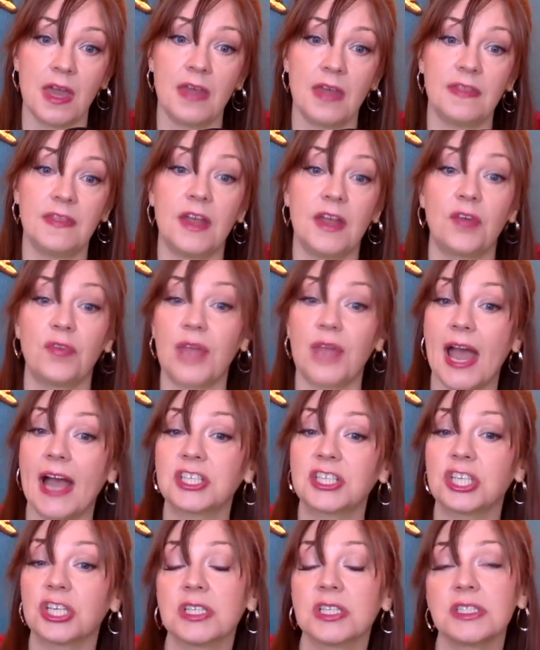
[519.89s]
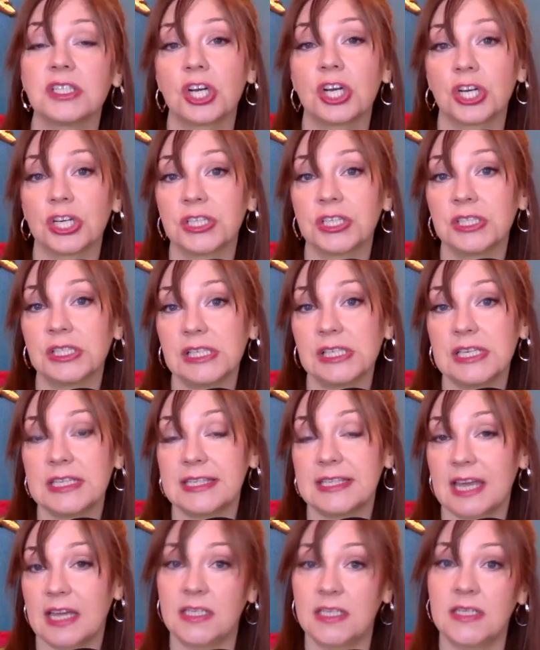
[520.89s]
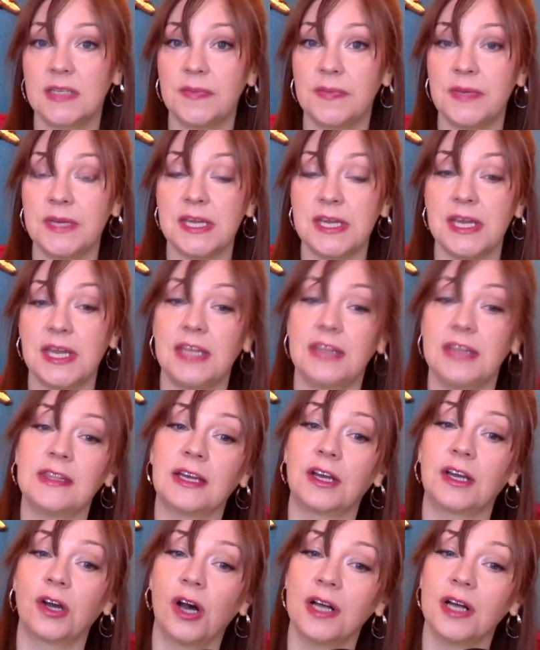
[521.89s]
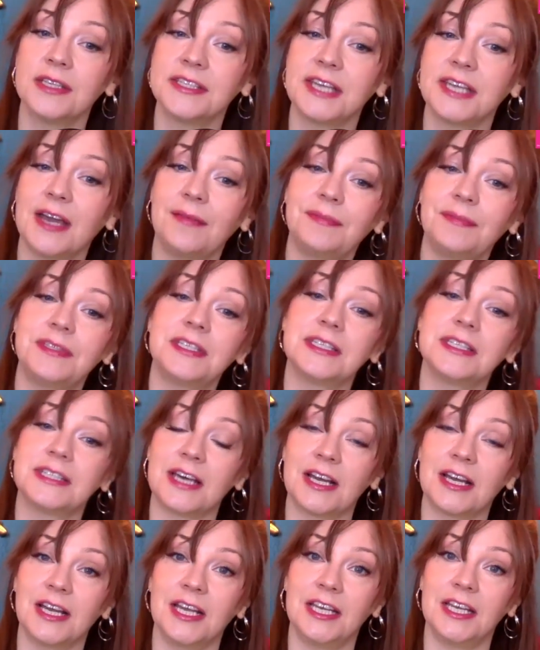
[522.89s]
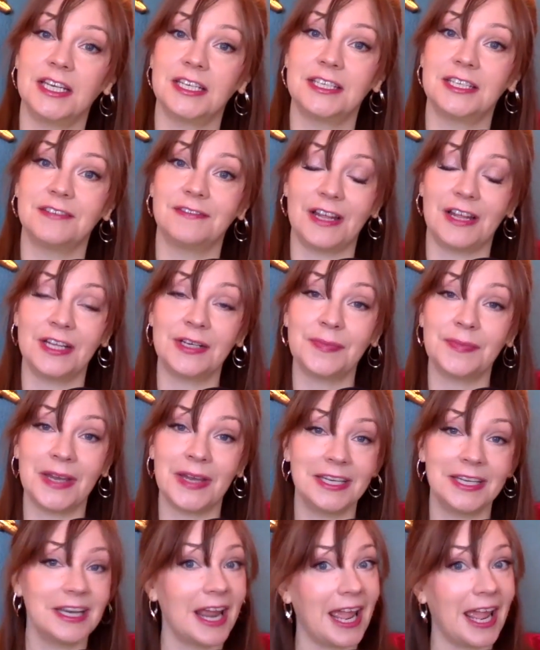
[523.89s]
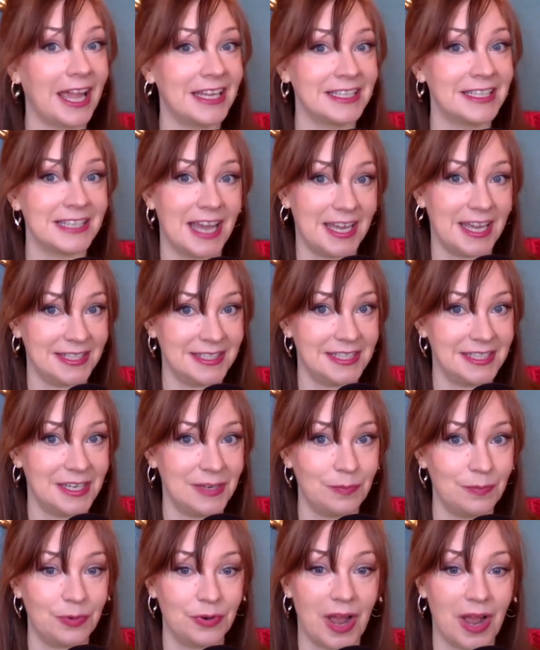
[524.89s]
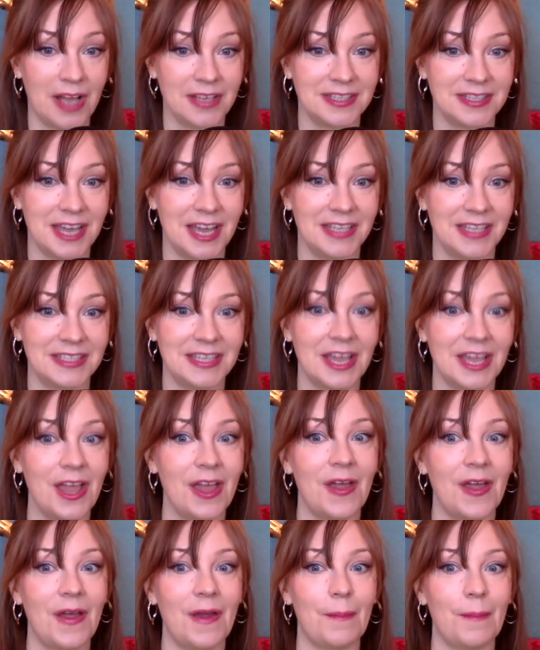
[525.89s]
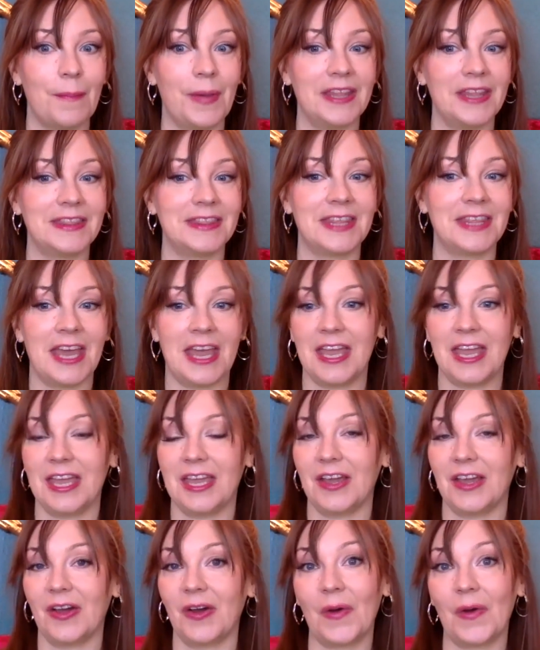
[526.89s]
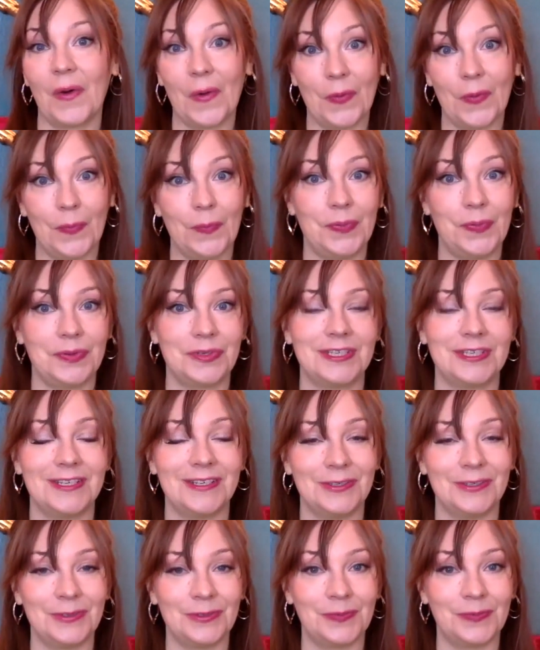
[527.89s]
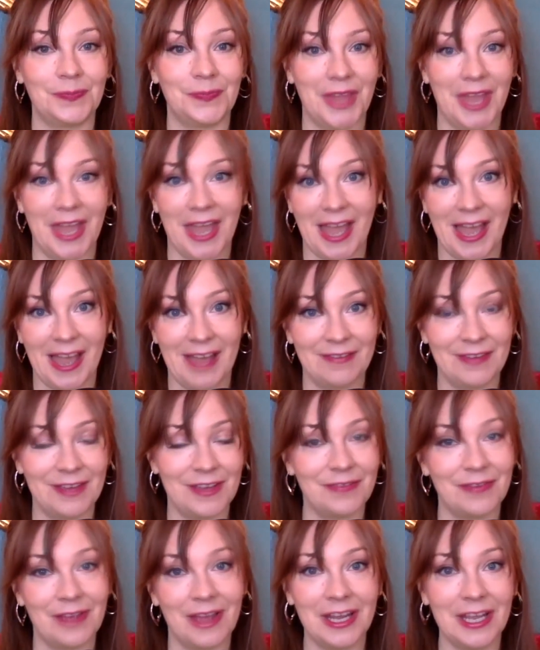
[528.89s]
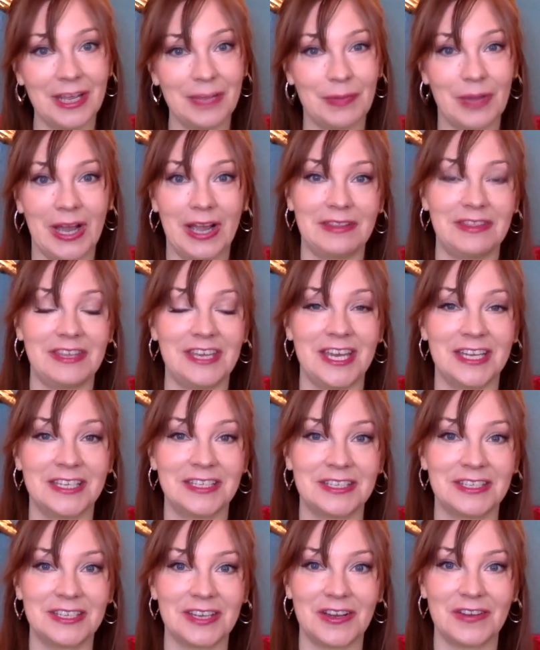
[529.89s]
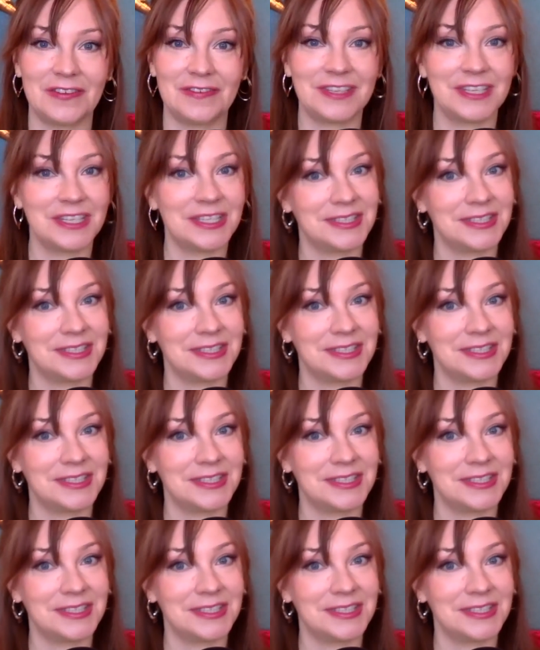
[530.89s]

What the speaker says: Their reactor is currently said to be in the concept, design, development, and testing process, but they hope to have it ready by the end of this